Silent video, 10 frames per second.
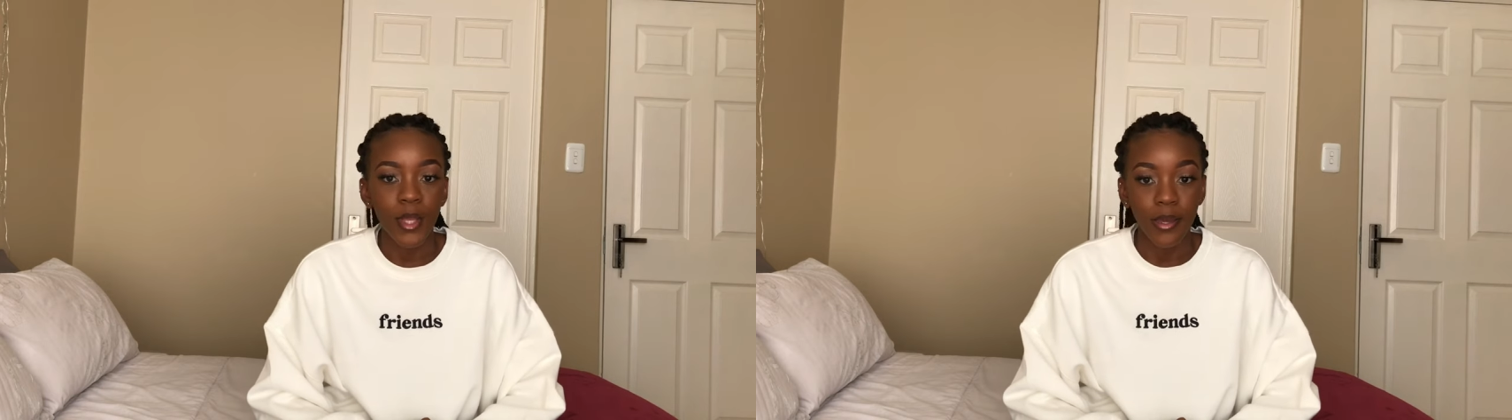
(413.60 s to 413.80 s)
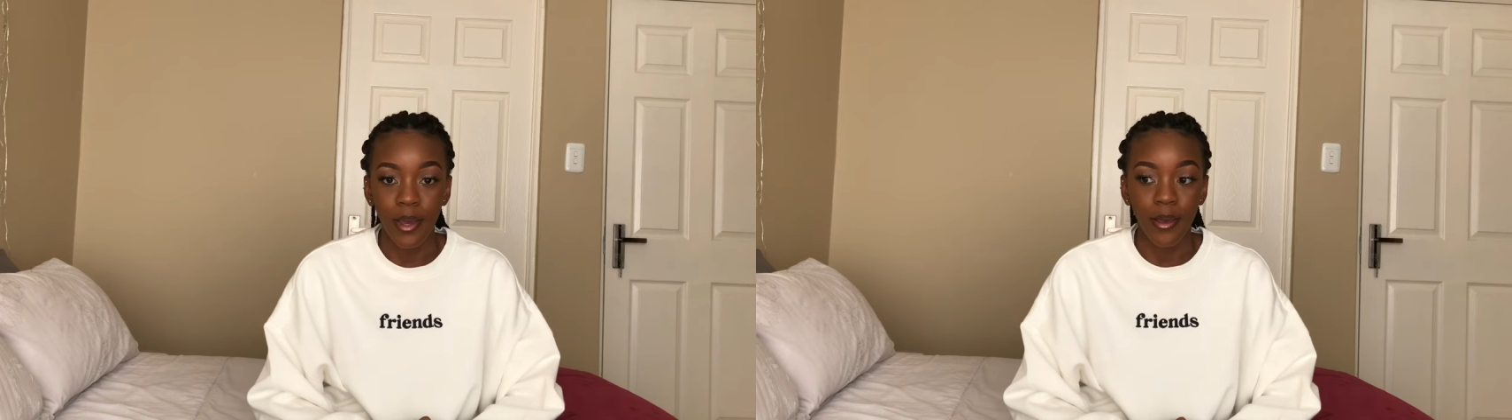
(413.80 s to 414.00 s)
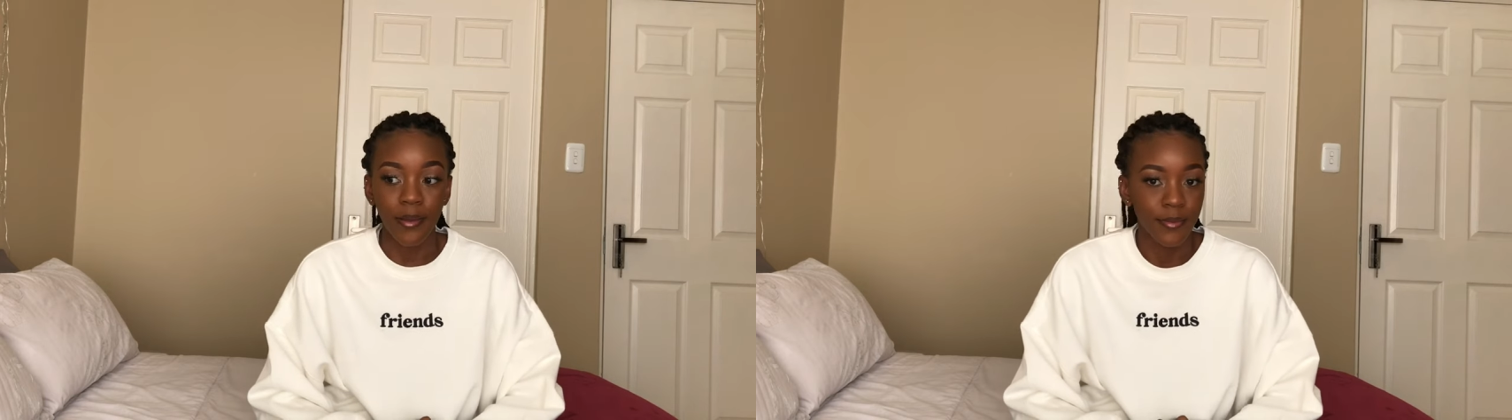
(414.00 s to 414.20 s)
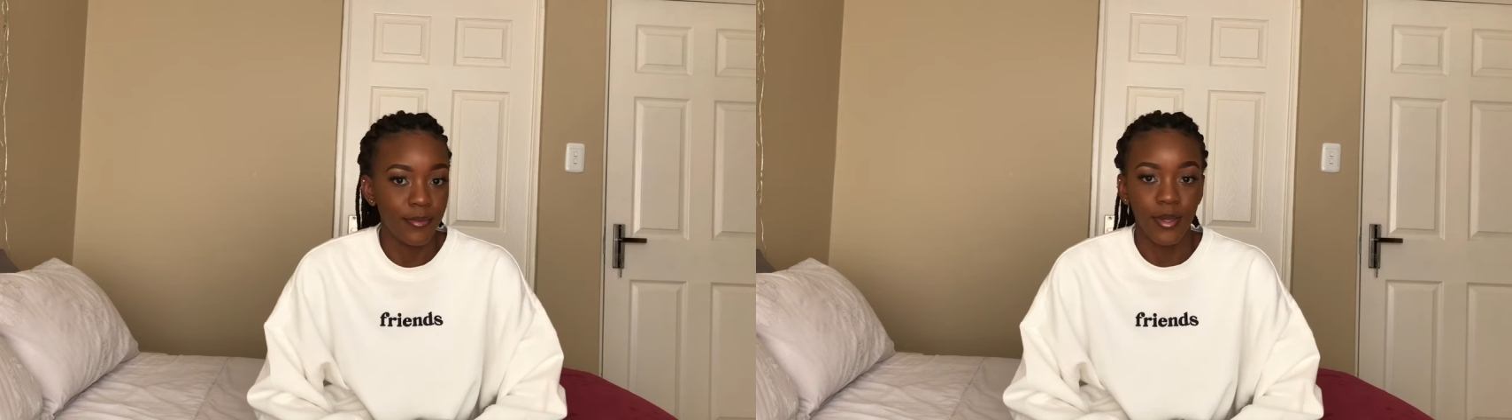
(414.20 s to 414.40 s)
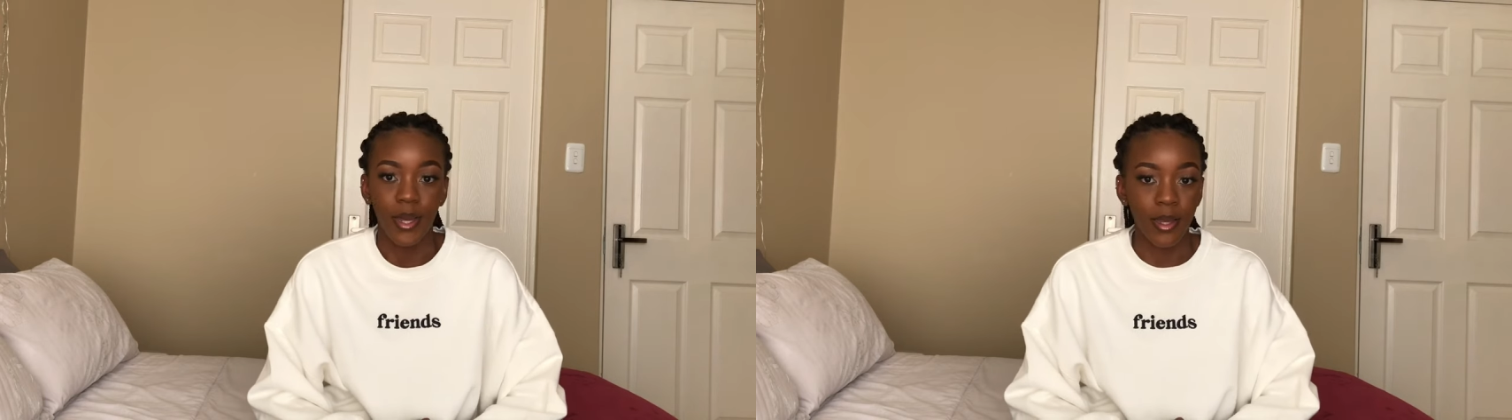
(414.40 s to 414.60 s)
Yeah,
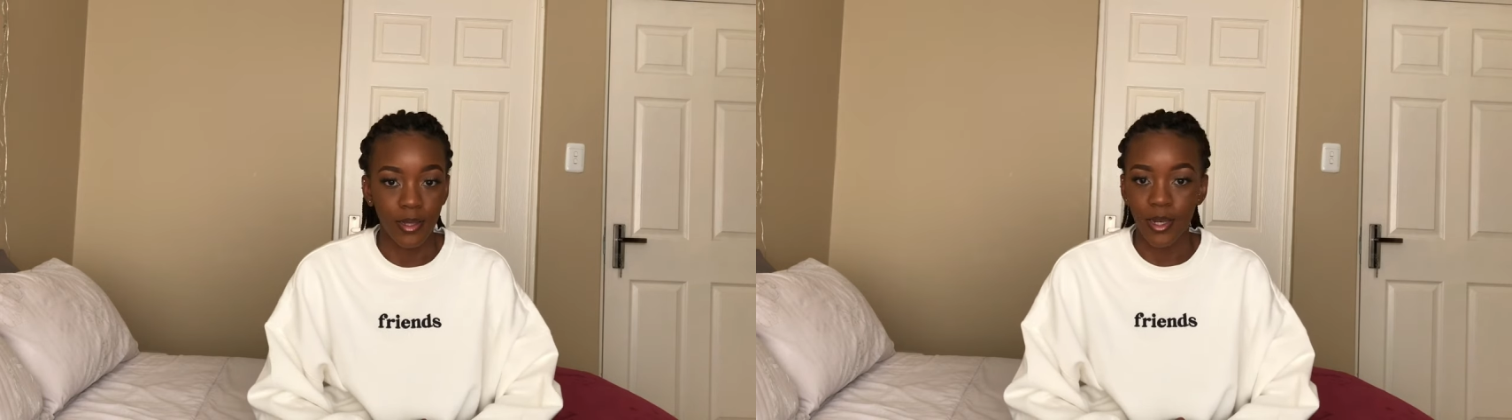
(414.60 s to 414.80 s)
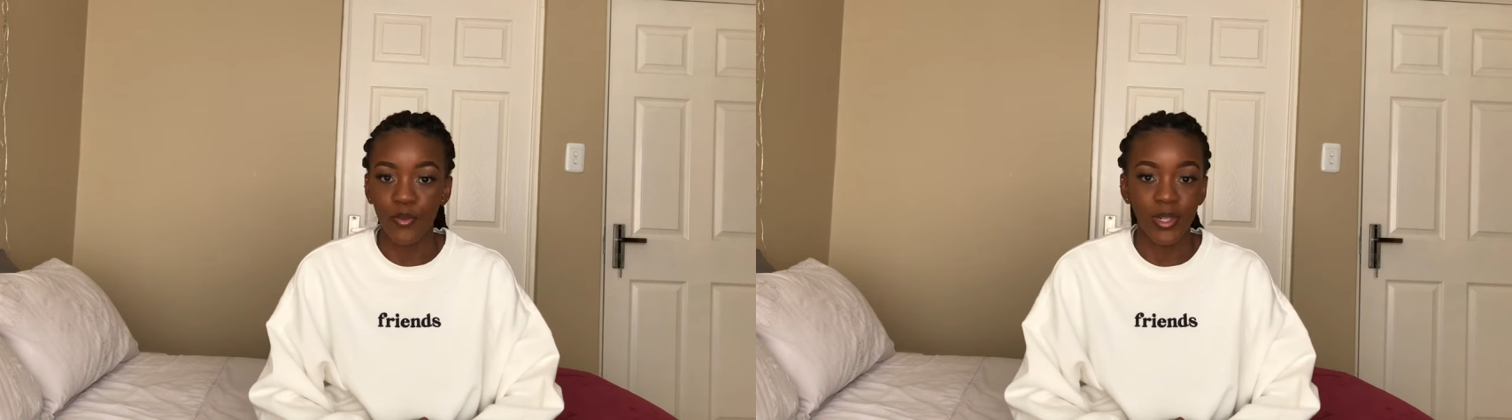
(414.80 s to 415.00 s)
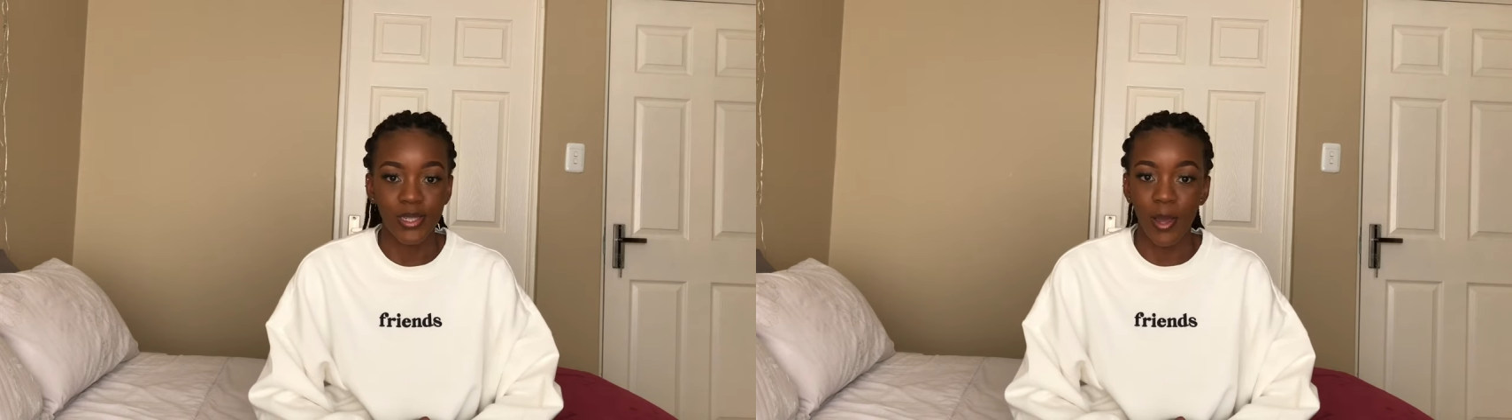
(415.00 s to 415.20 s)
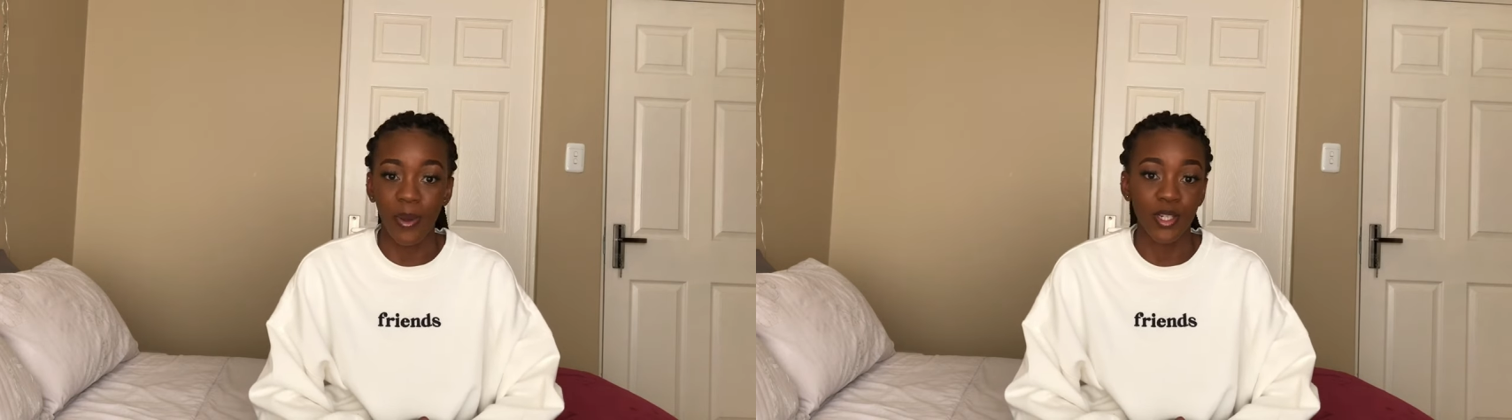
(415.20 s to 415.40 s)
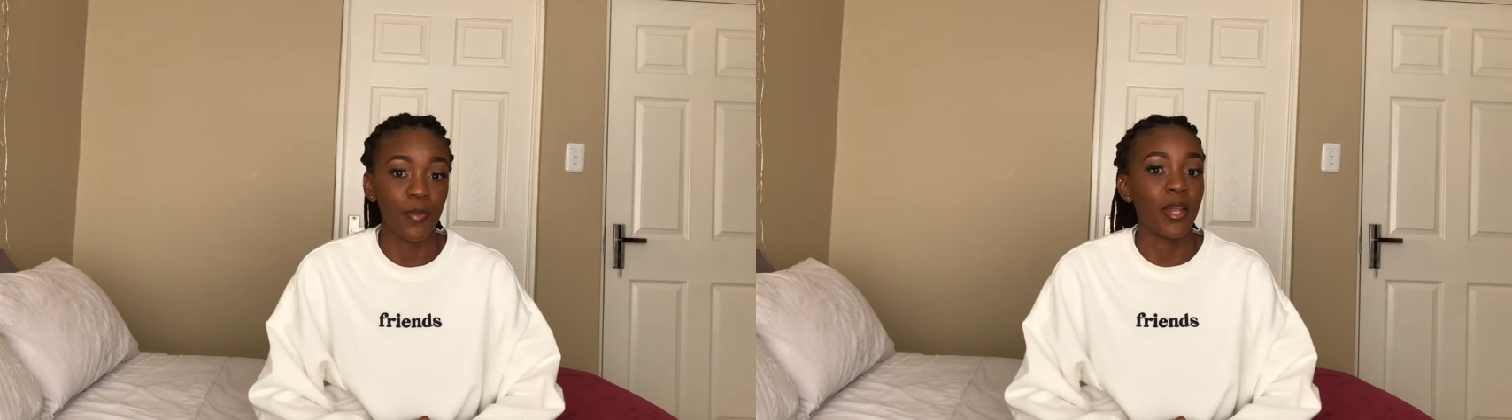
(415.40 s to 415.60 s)
can't really say
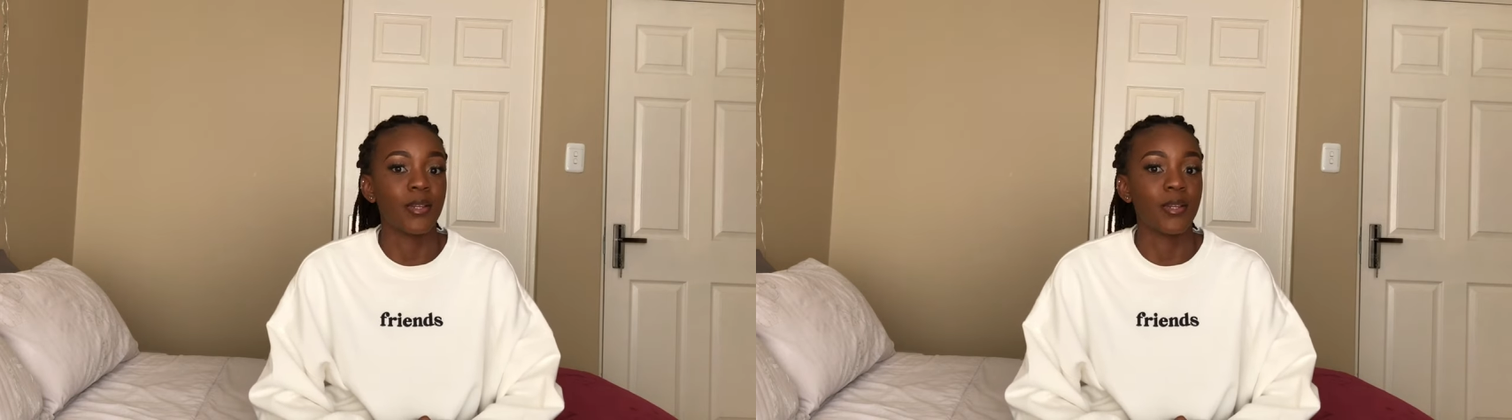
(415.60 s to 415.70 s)
much about